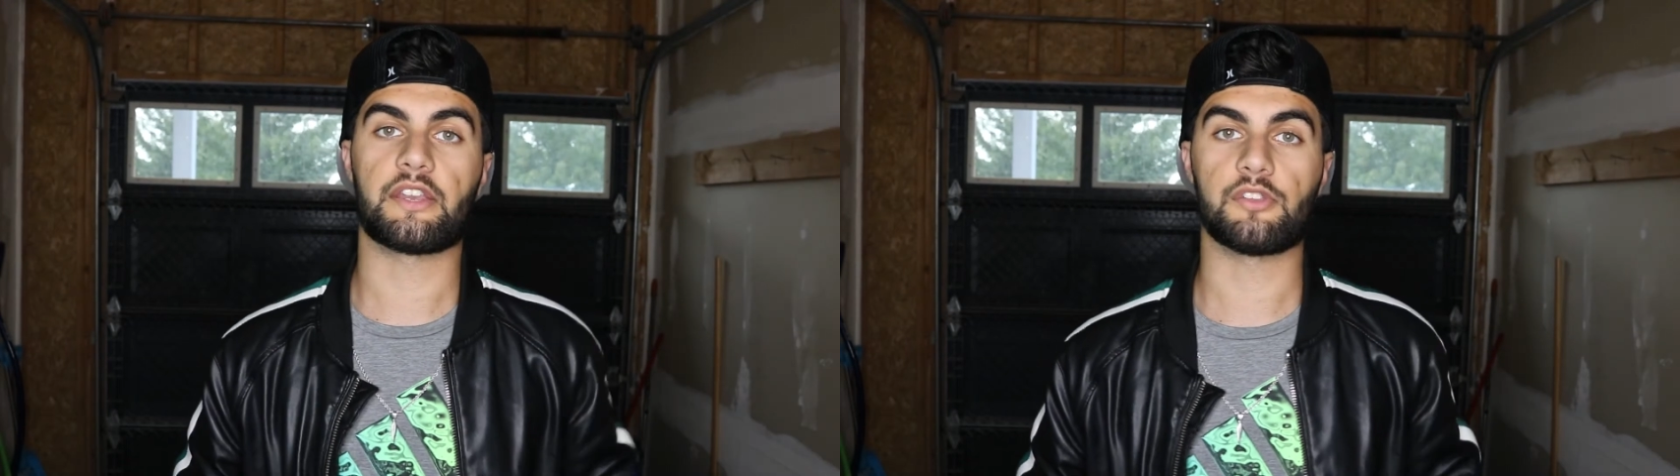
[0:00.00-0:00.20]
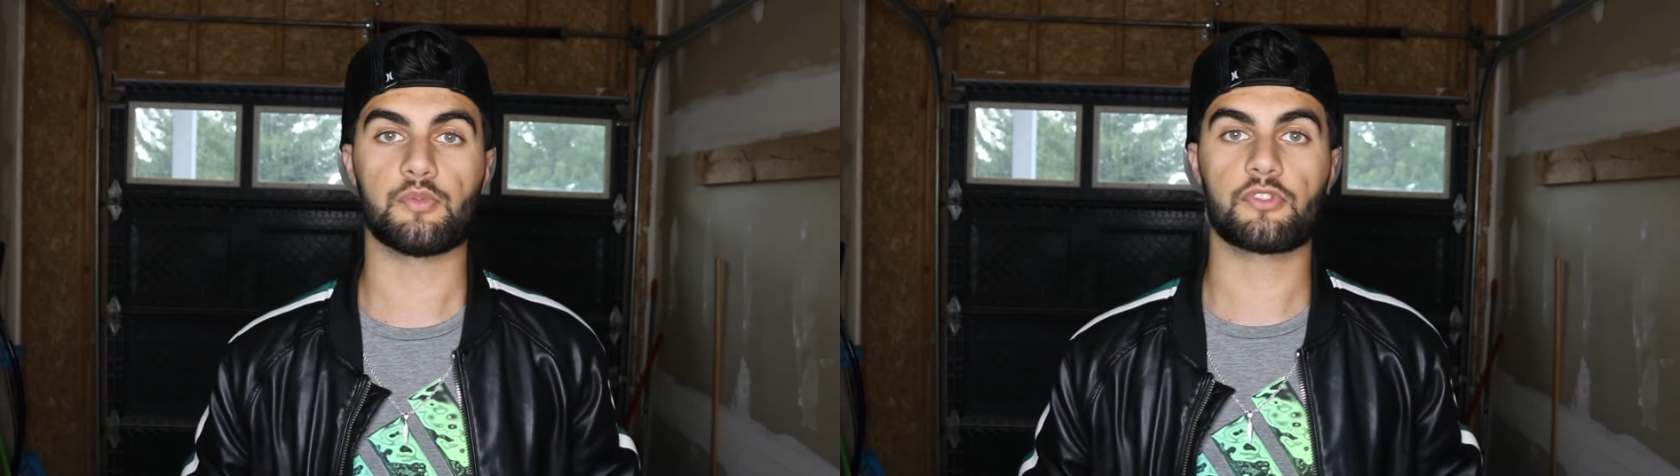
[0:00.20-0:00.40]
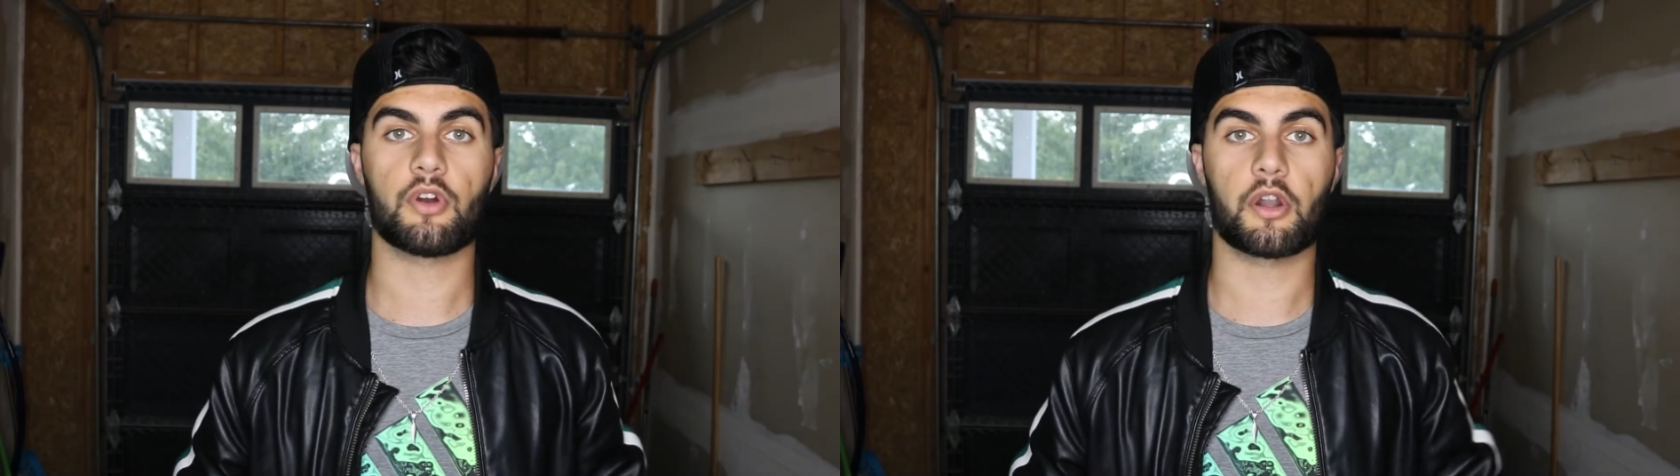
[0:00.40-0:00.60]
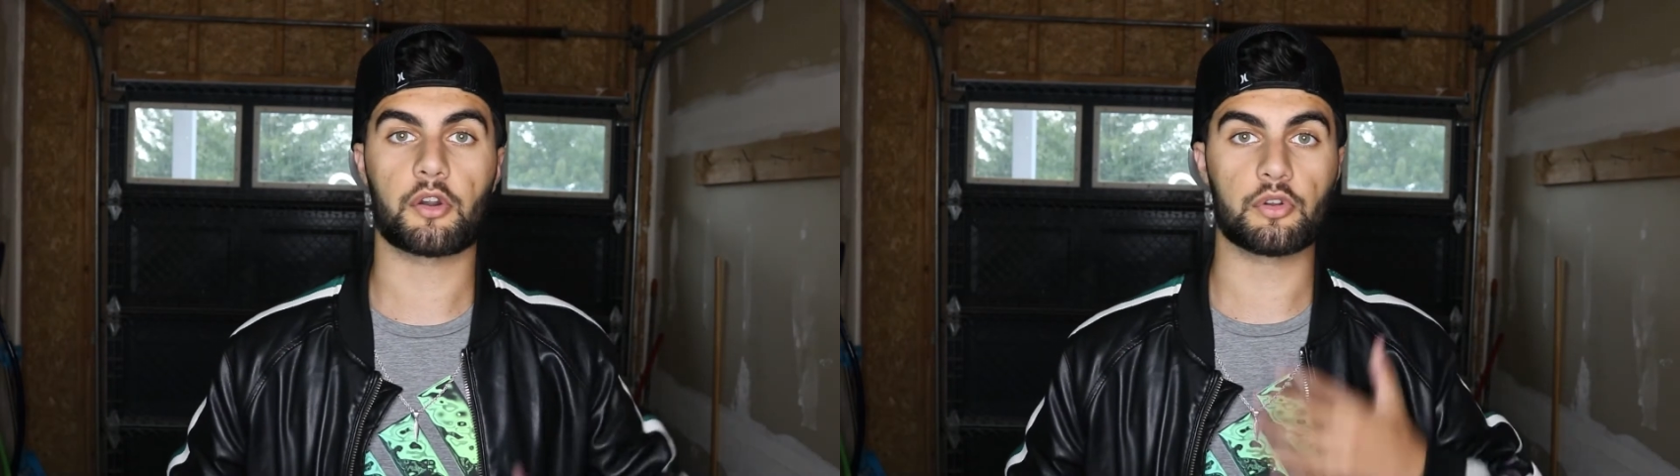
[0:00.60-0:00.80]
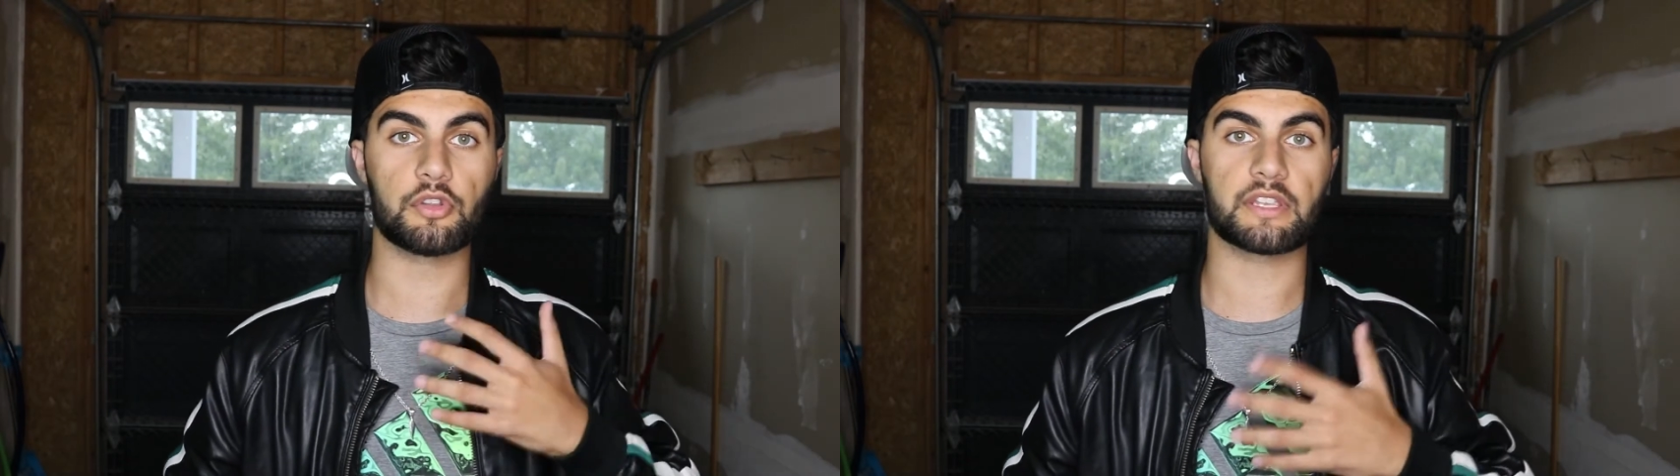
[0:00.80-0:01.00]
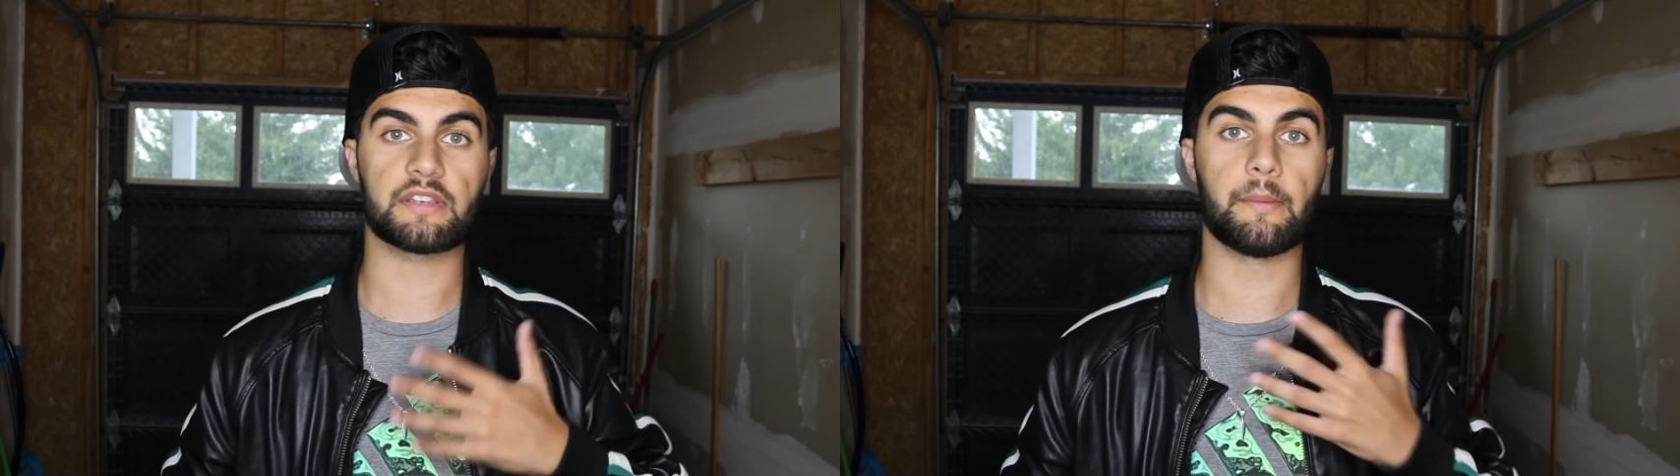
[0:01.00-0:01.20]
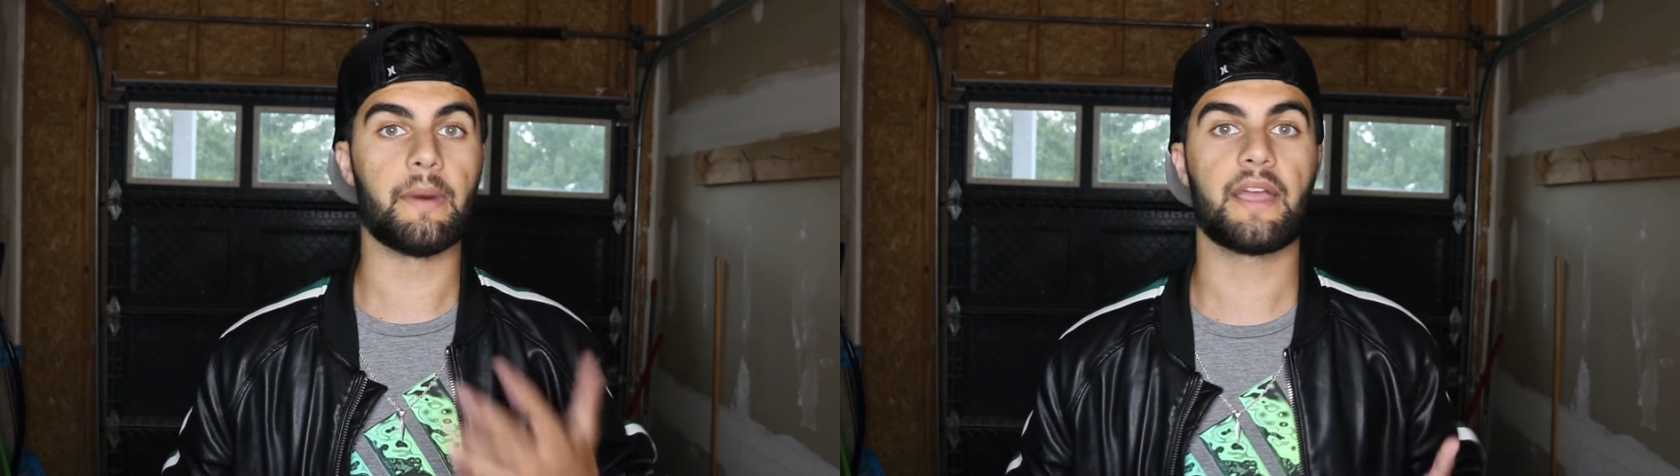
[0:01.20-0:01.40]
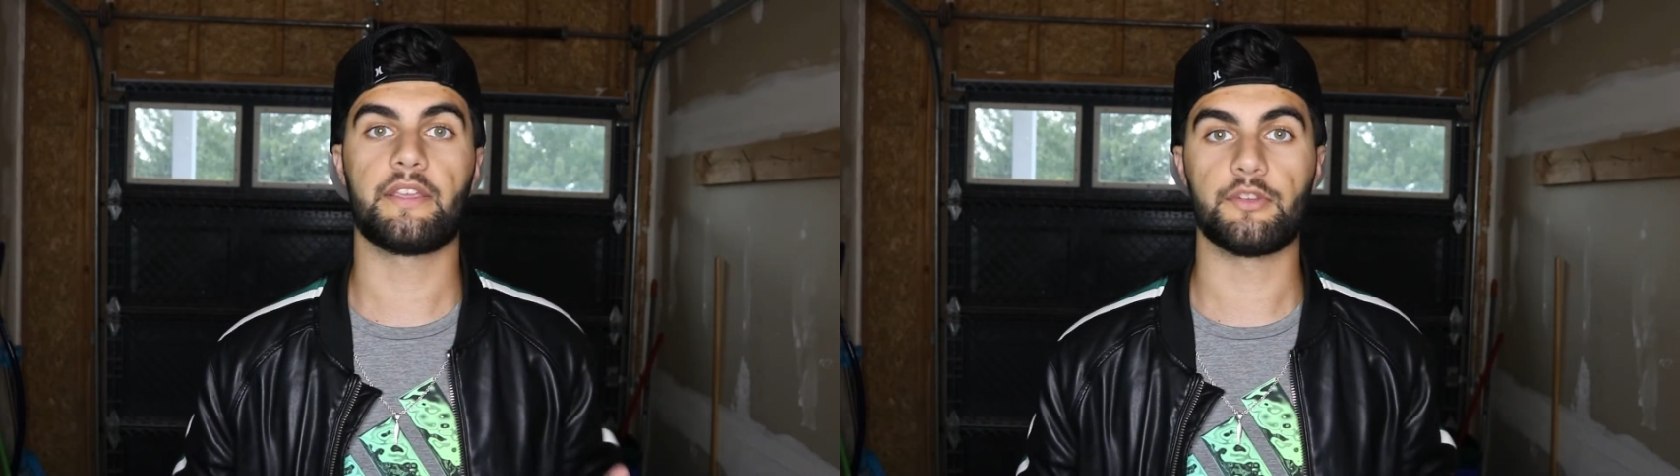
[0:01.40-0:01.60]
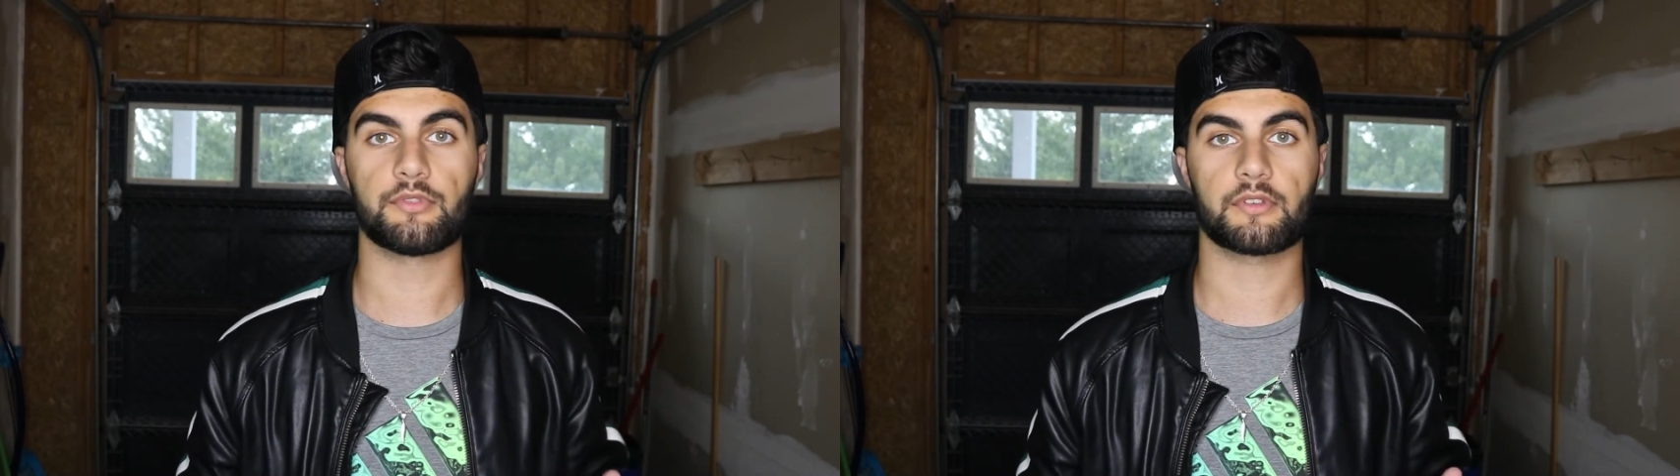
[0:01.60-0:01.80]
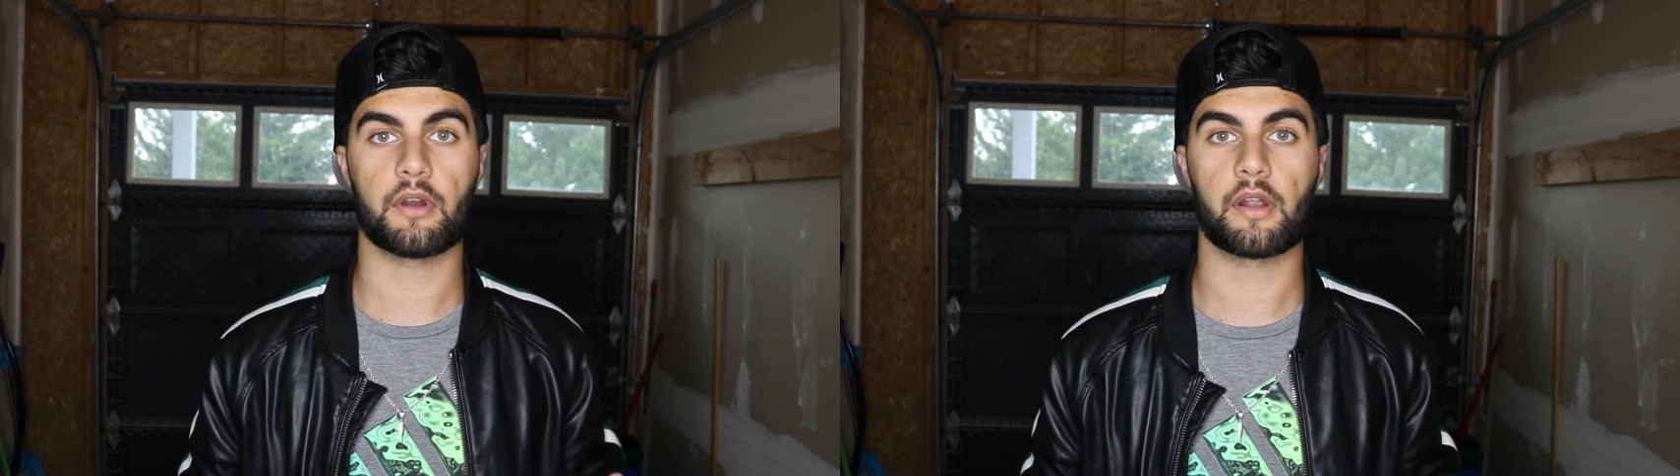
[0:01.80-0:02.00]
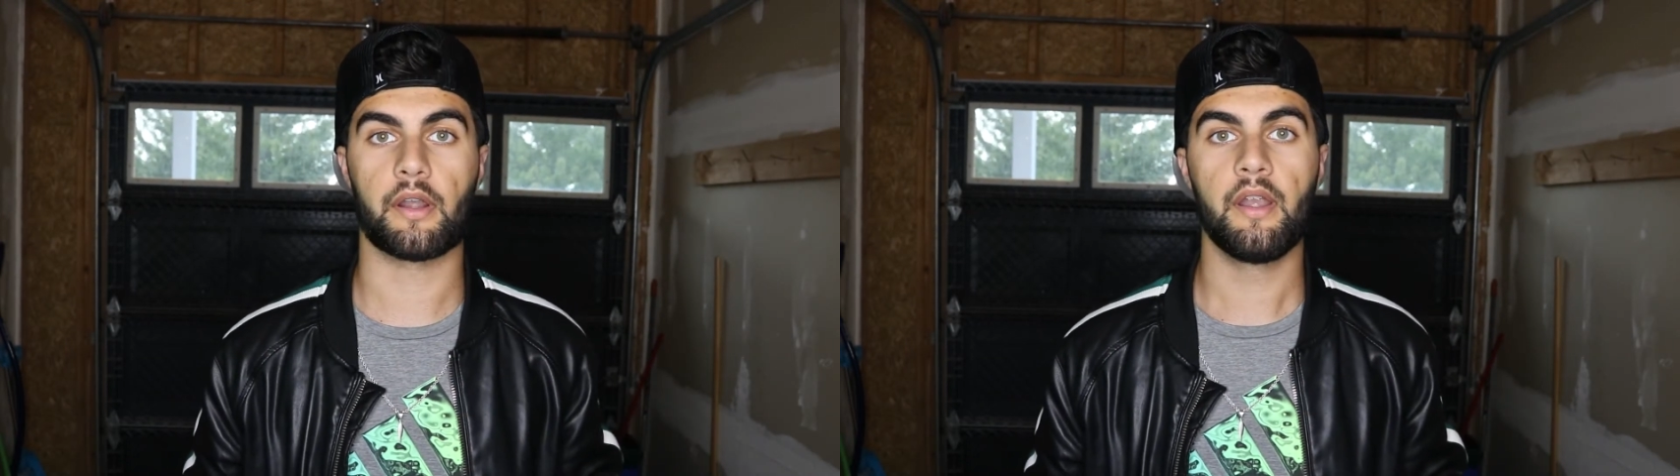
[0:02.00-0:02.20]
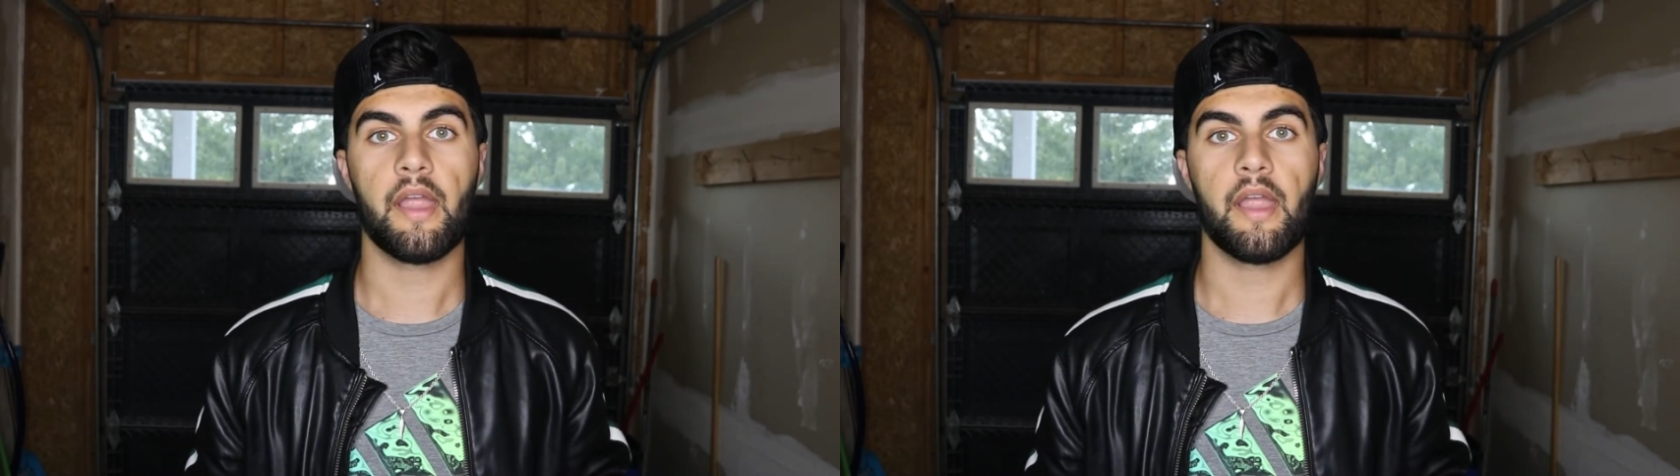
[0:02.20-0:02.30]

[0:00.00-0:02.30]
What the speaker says: at a used car or looking to buy a used car,